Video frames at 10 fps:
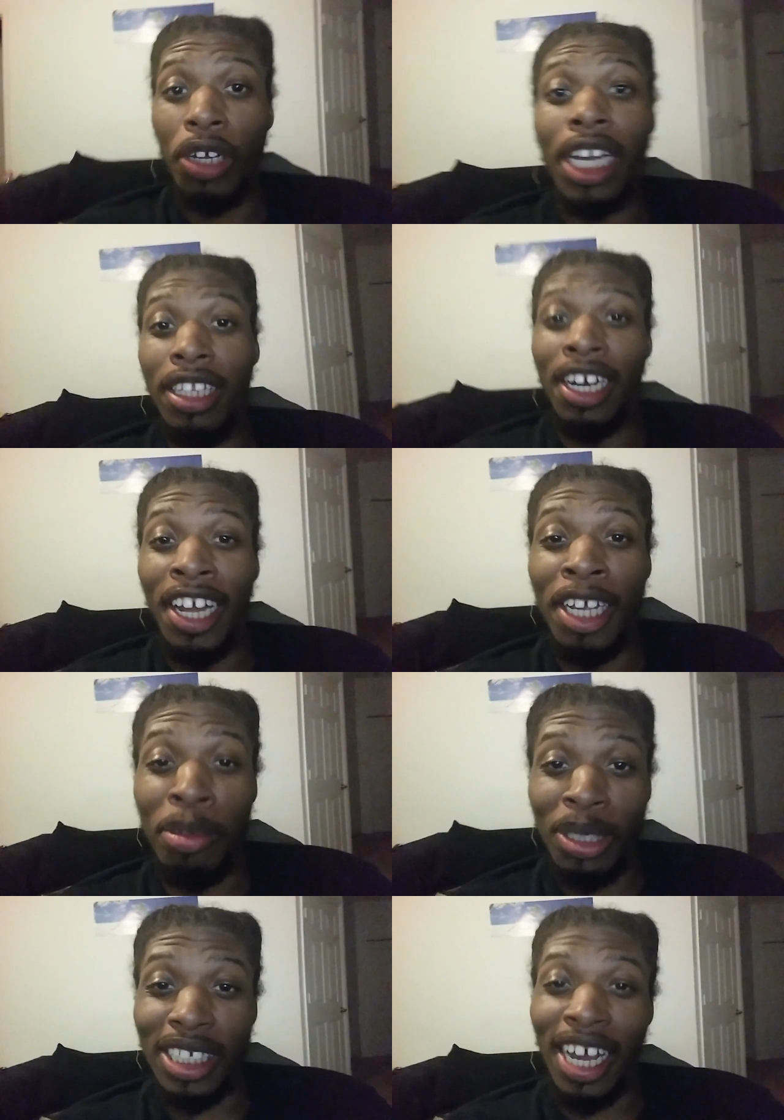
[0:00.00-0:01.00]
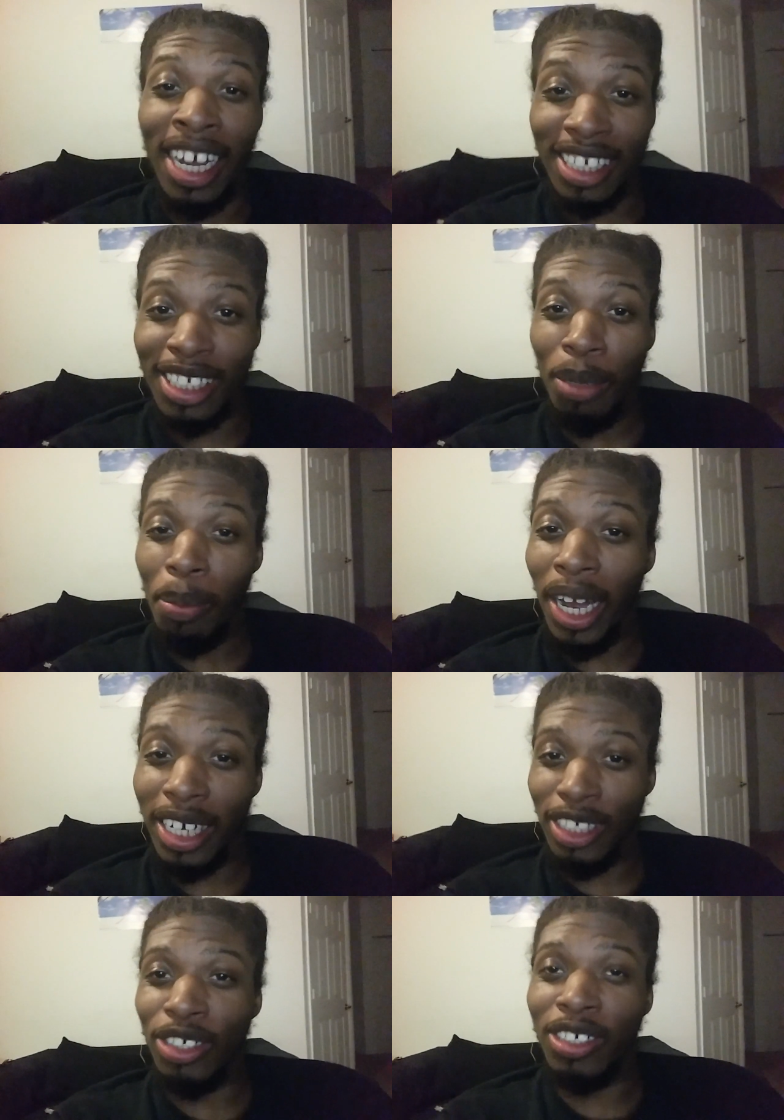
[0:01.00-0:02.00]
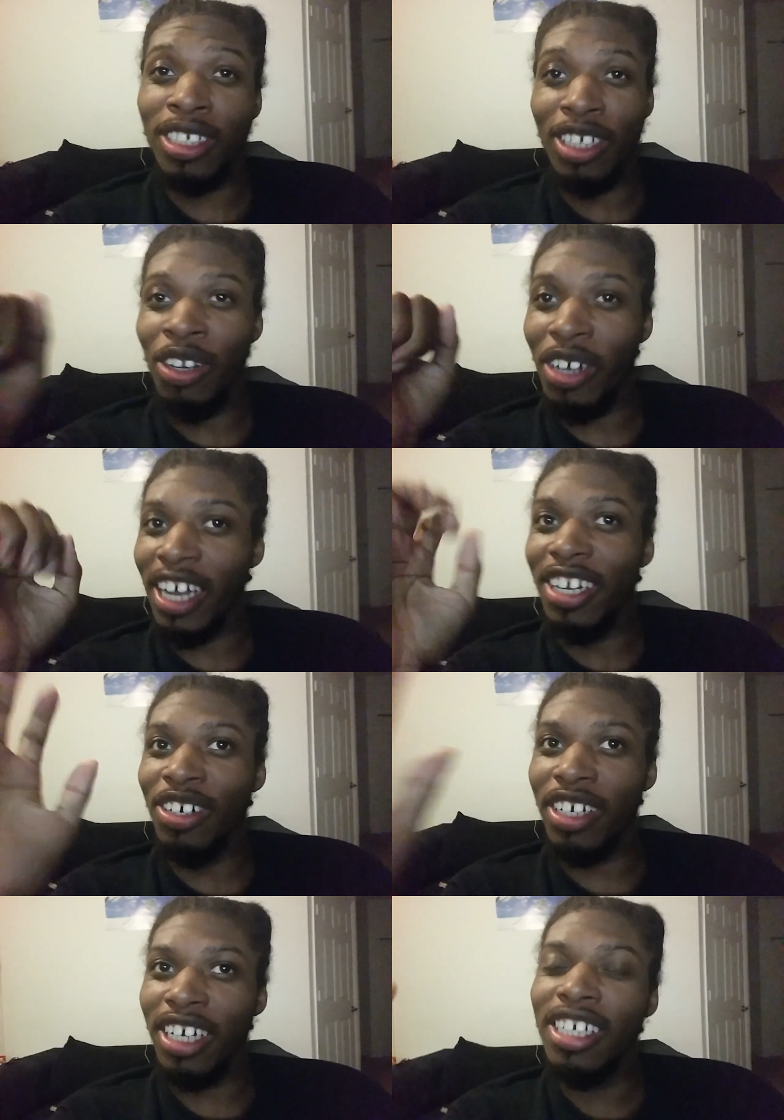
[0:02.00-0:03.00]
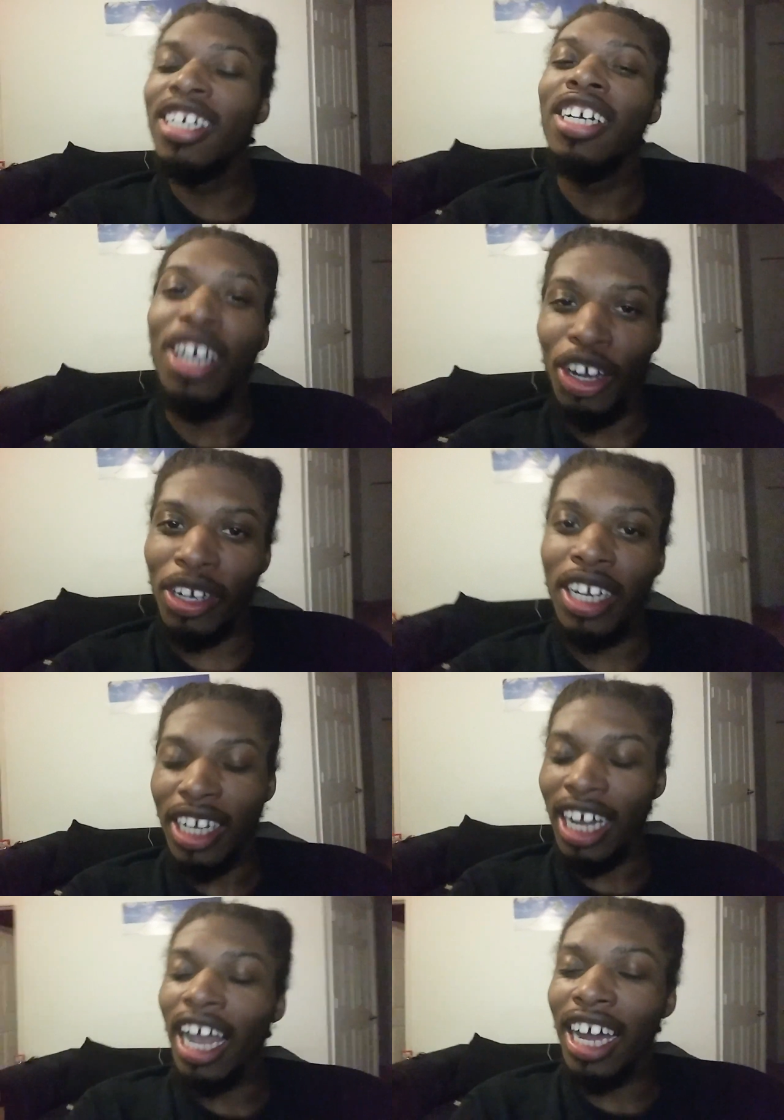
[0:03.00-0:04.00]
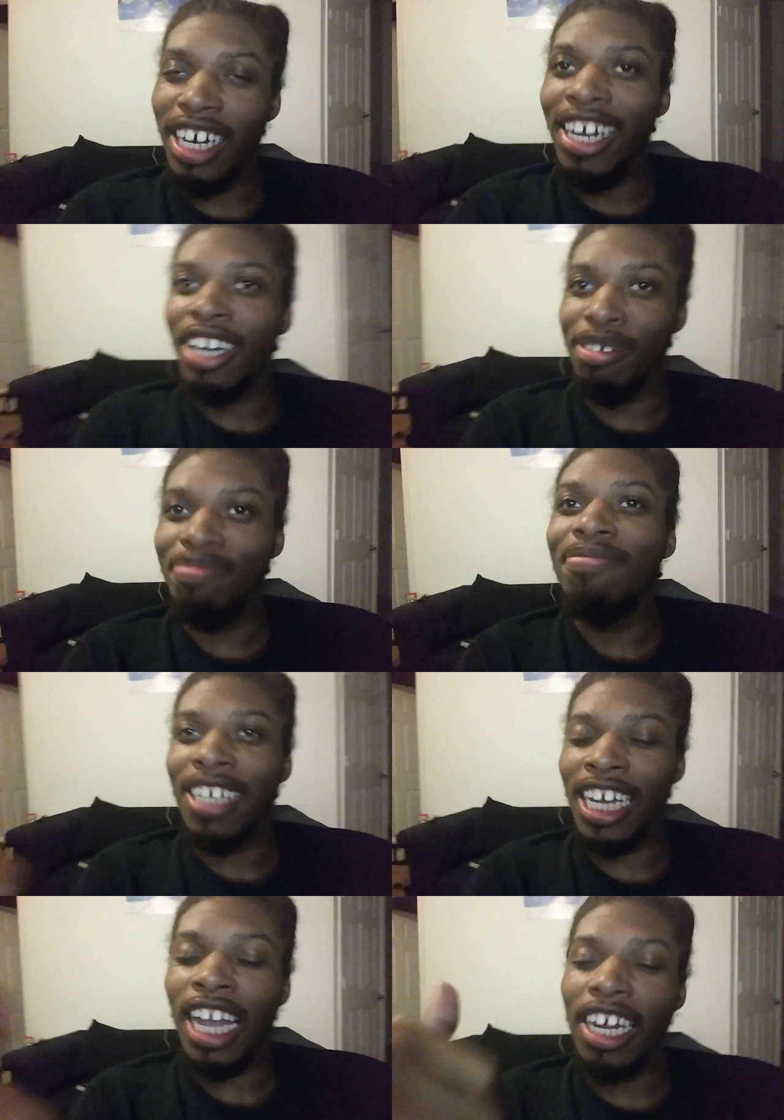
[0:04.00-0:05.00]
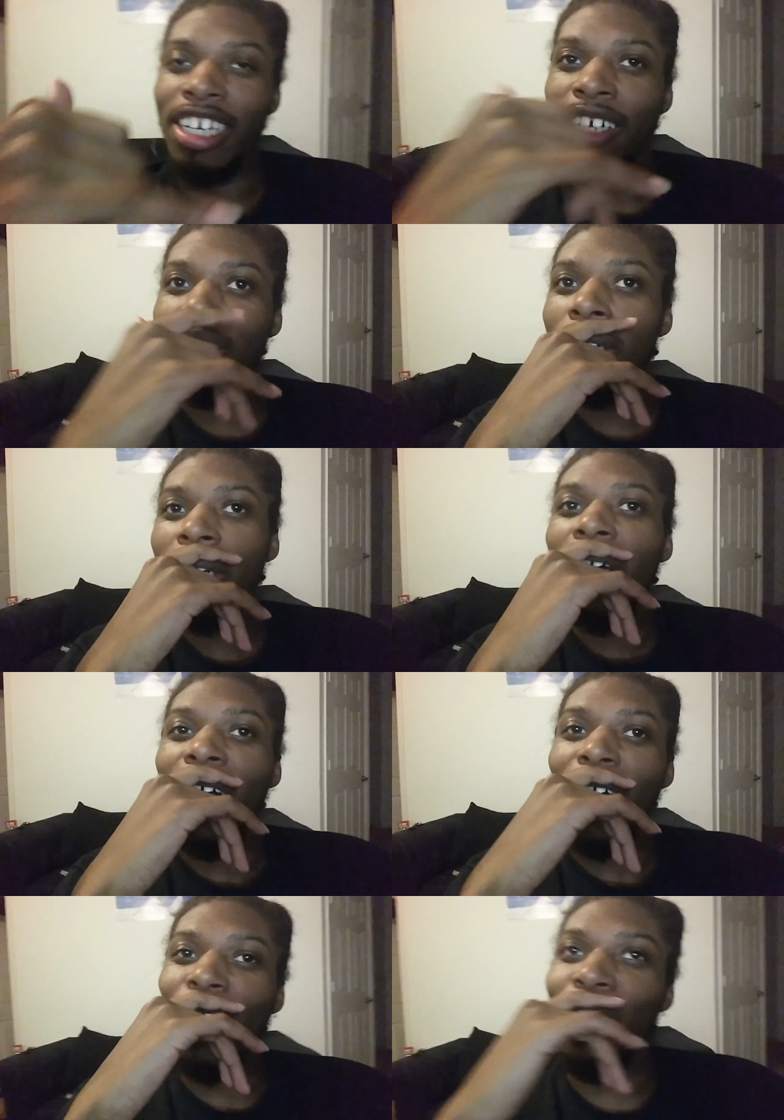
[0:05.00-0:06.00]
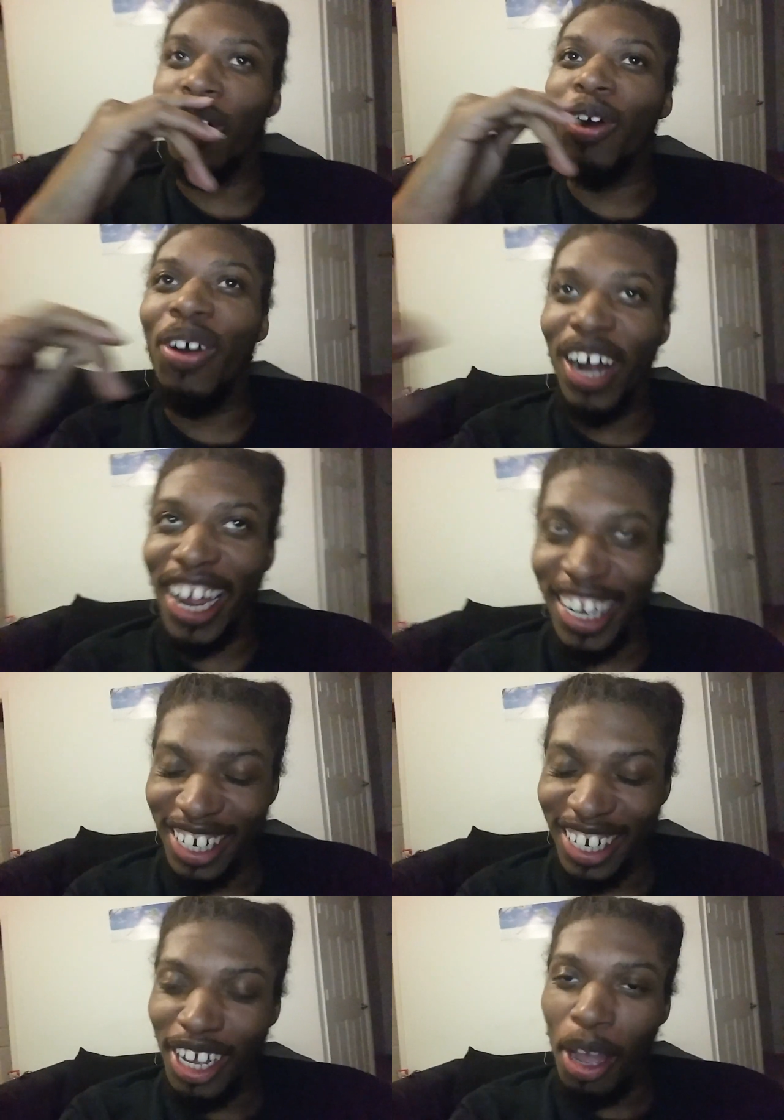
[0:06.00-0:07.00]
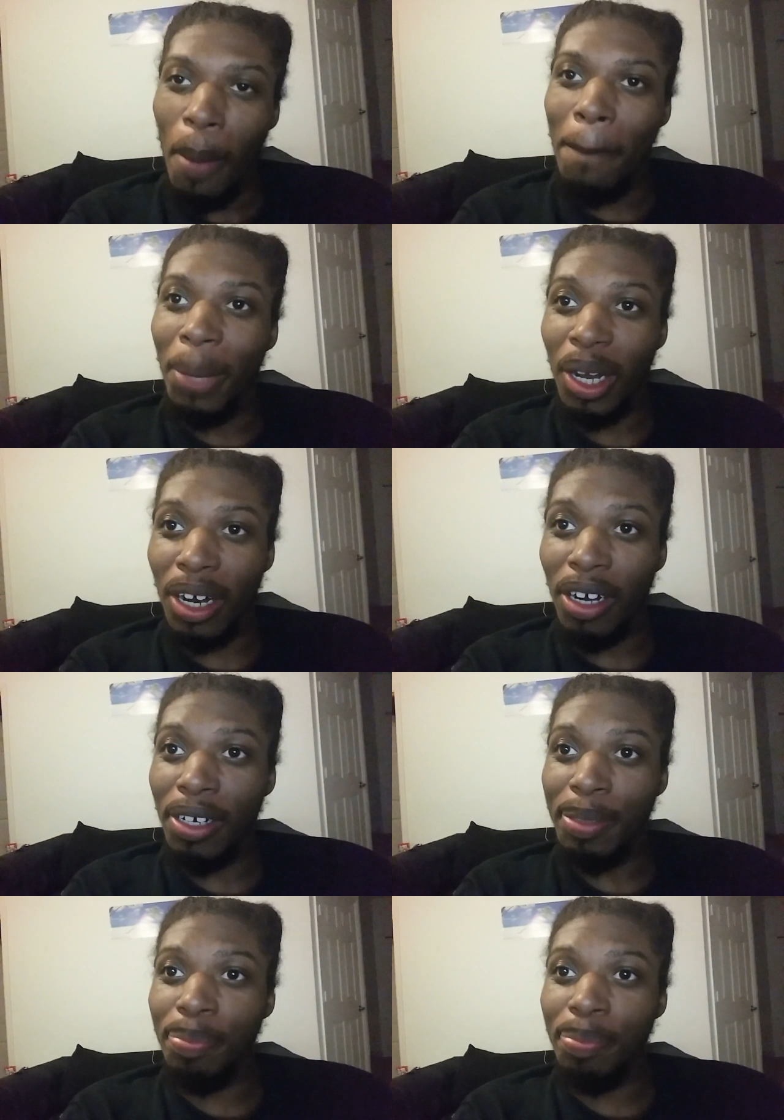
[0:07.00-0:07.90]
Okay, the name is X Ambassadors. Okay. I got it now. All right. But